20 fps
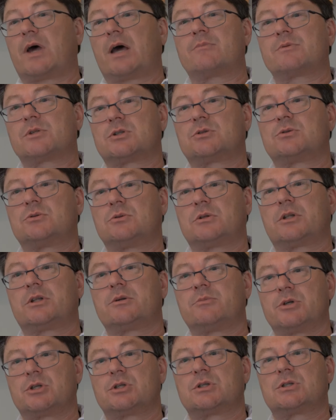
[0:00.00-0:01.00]
perhaps at all,
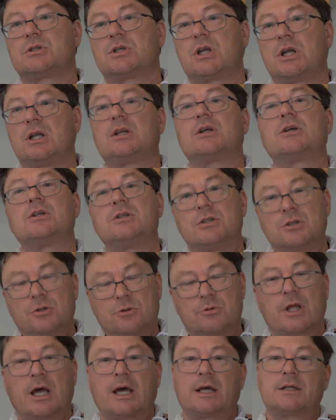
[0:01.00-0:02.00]
that a machine can
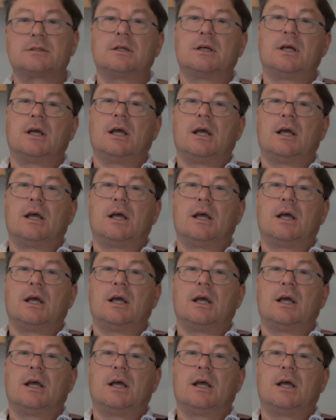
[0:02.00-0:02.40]
do that.